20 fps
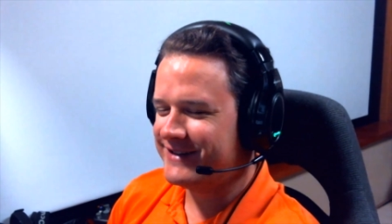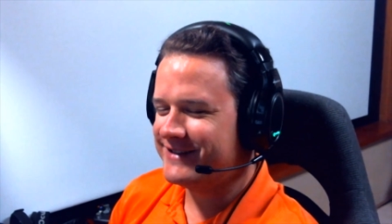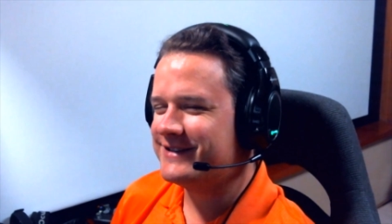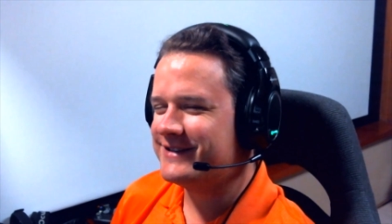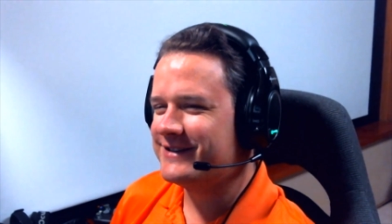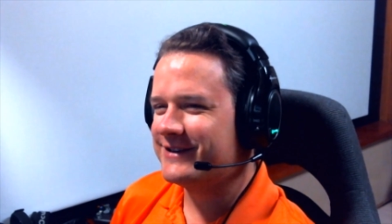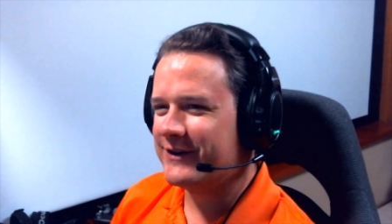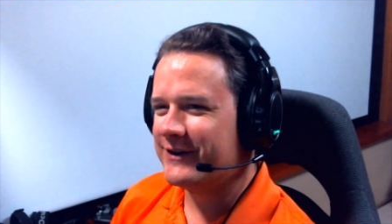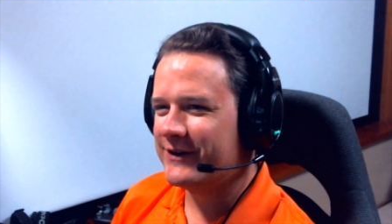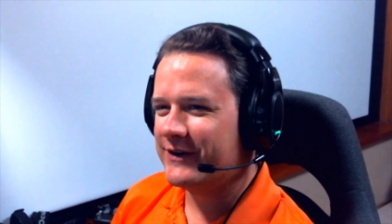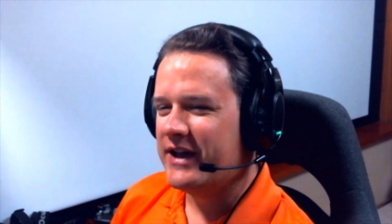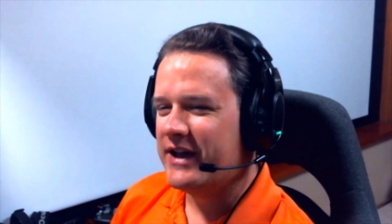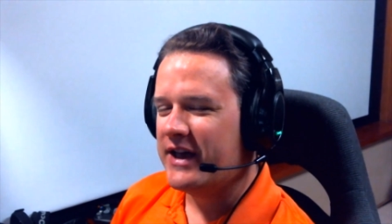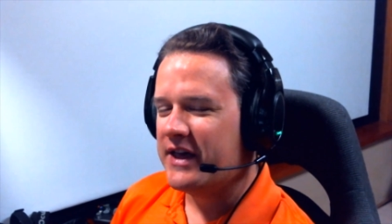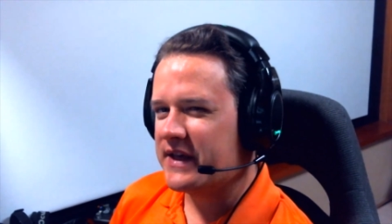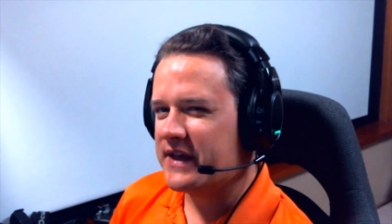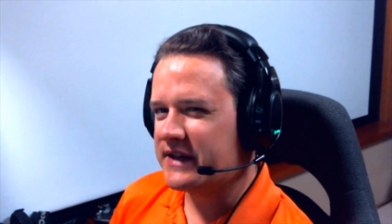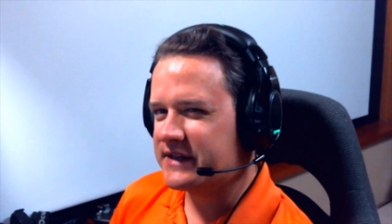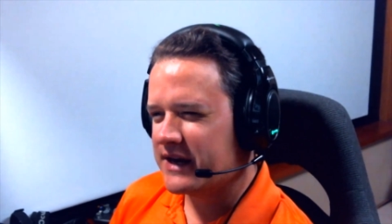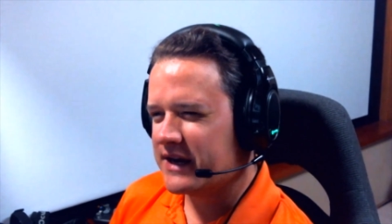So
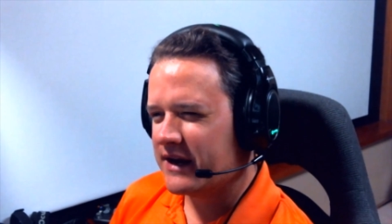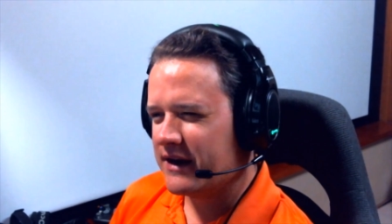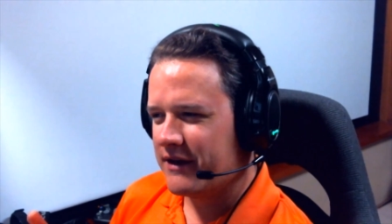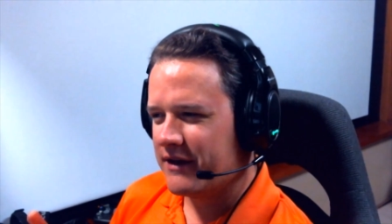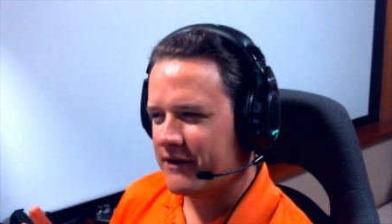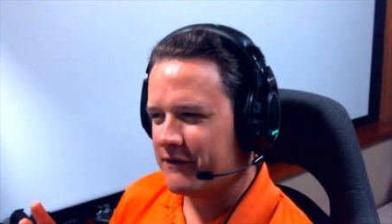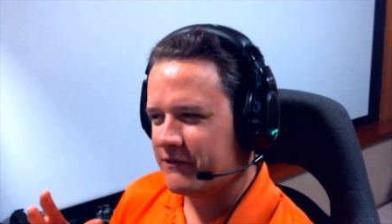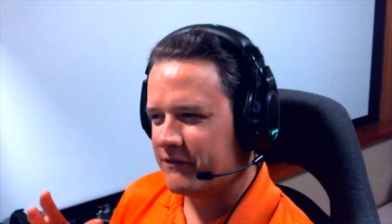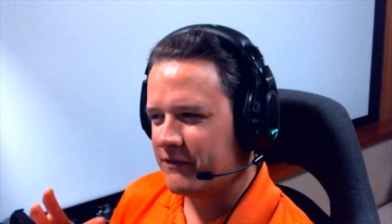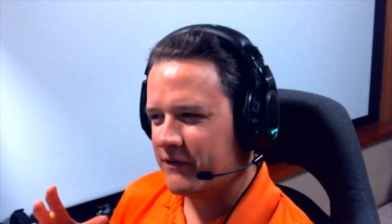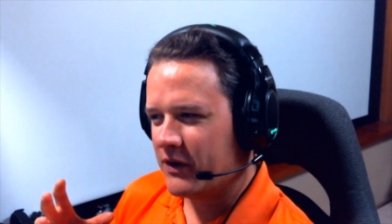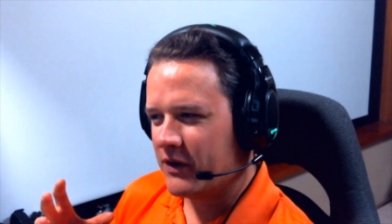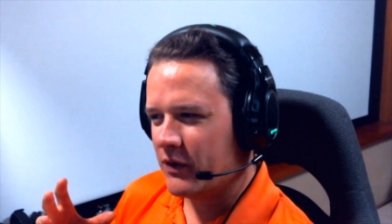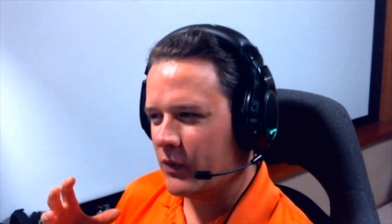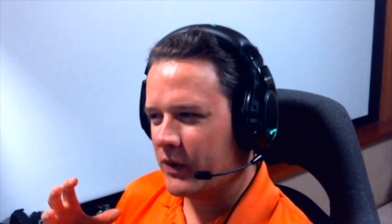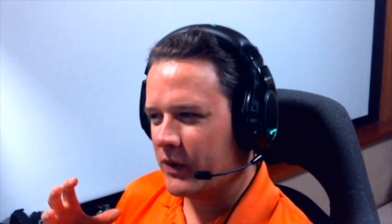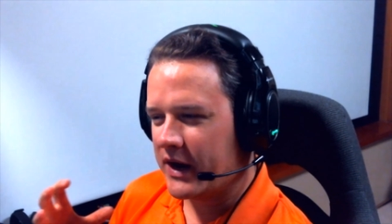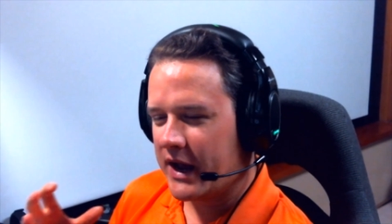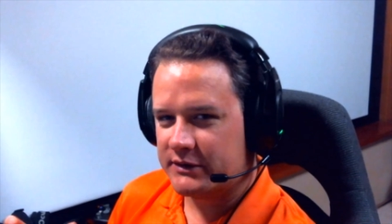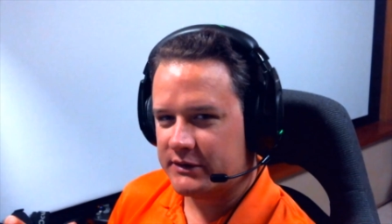that's kind of
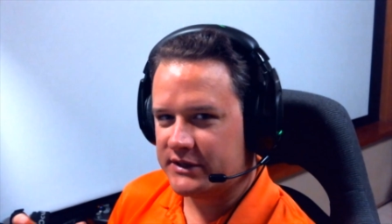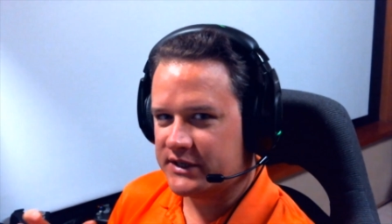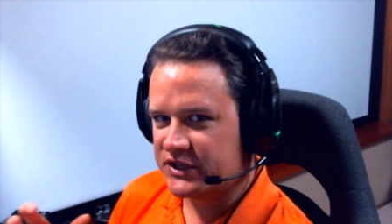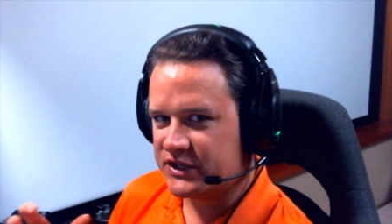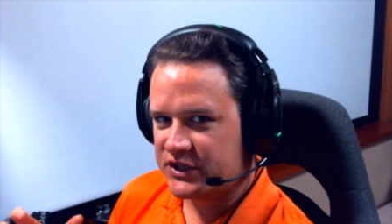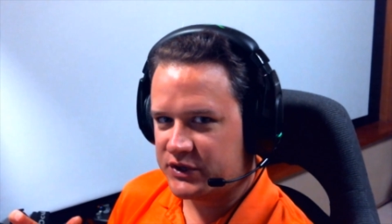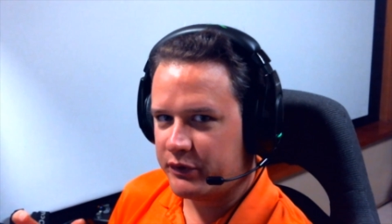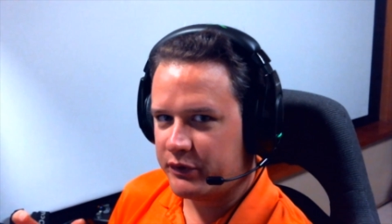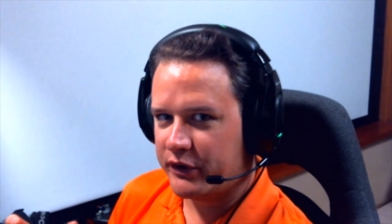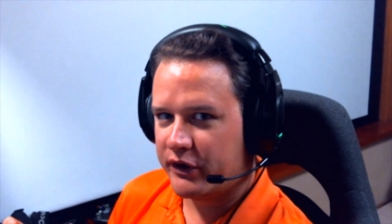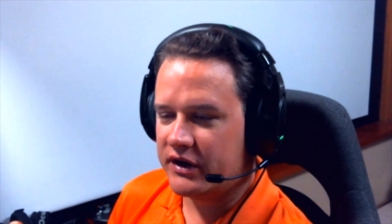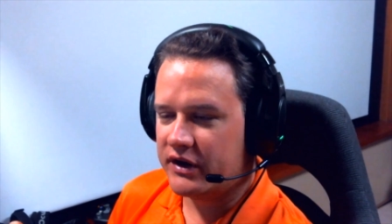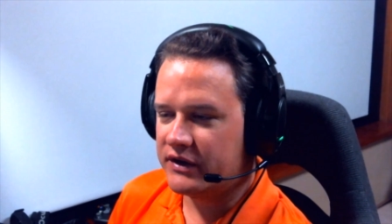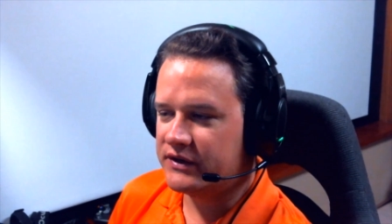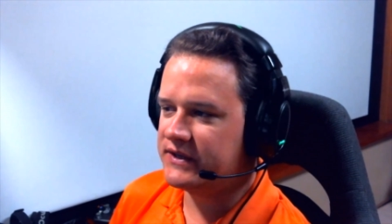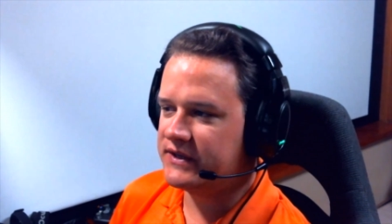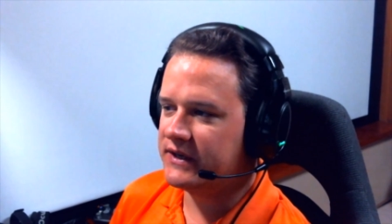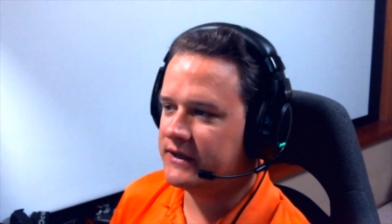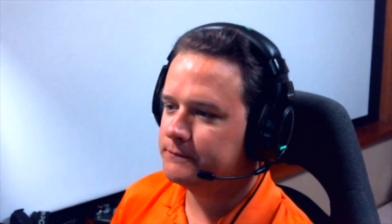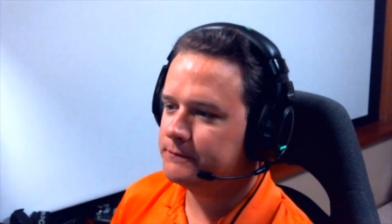what I was
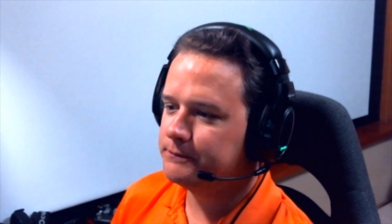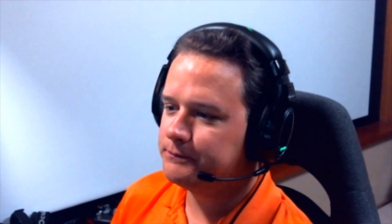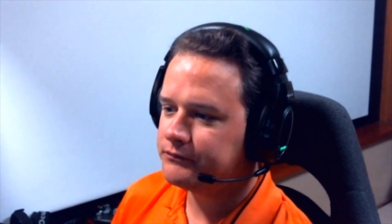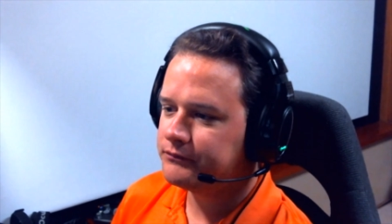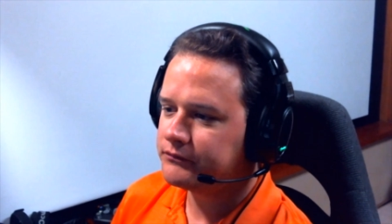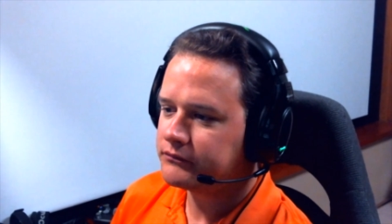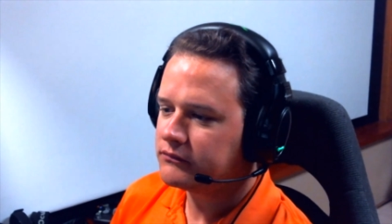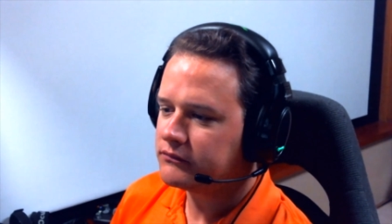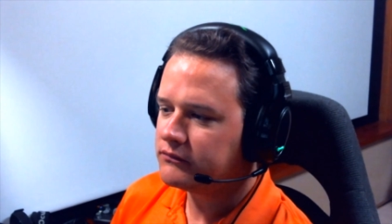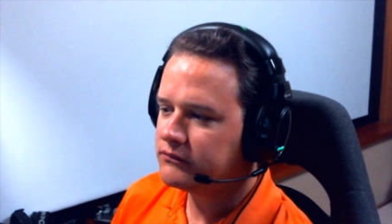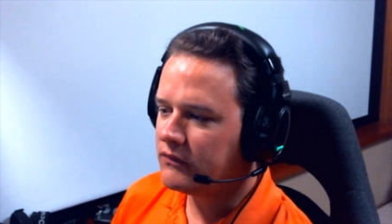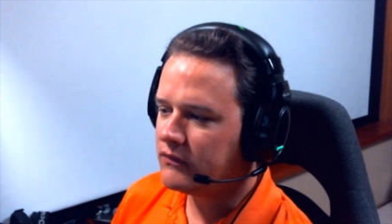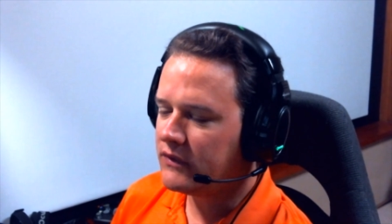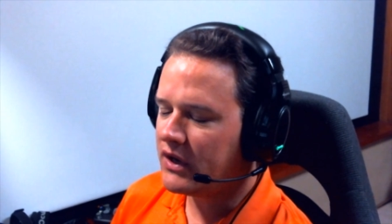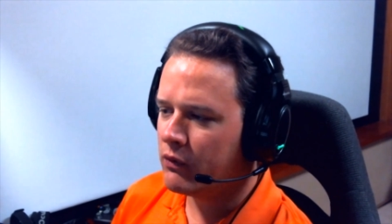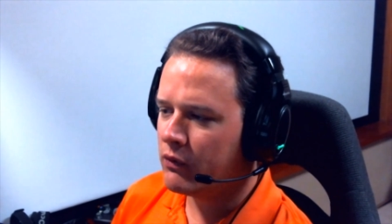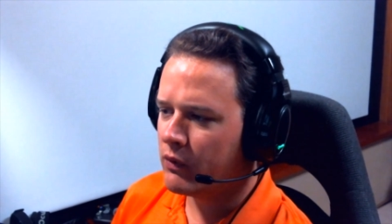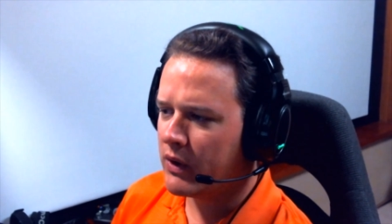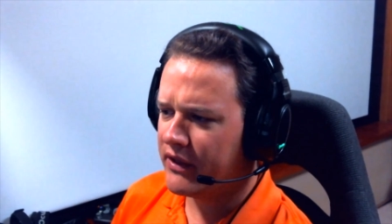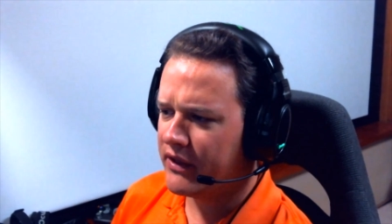experiencing
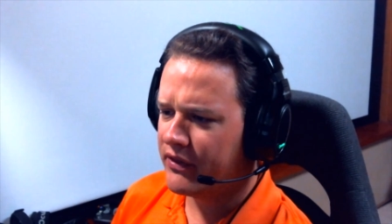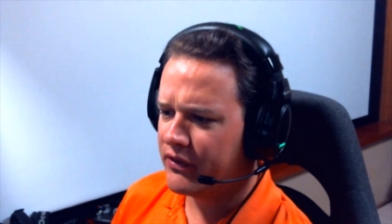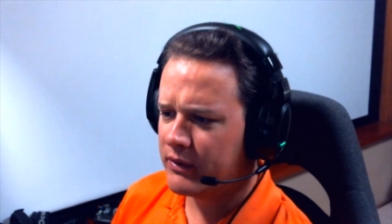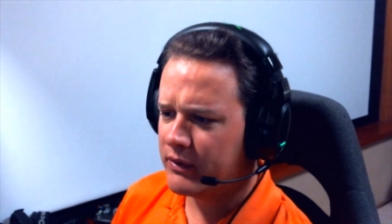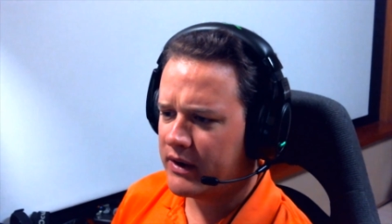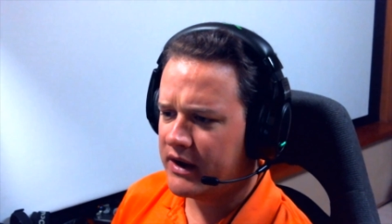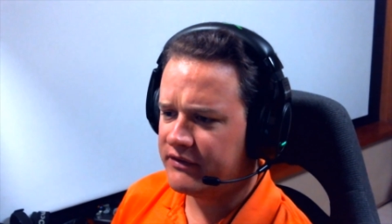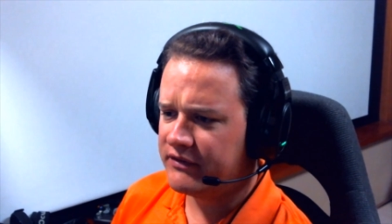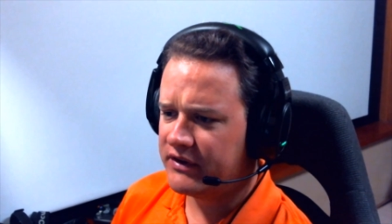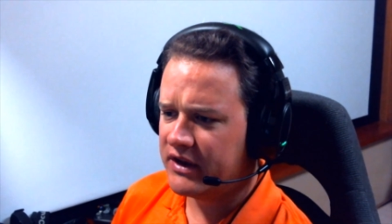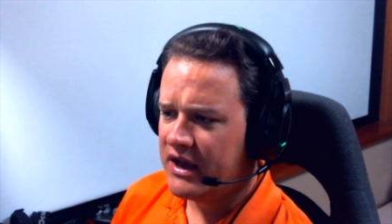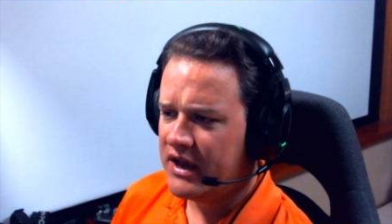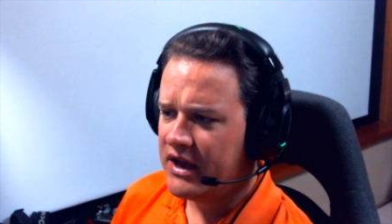while in the Rift.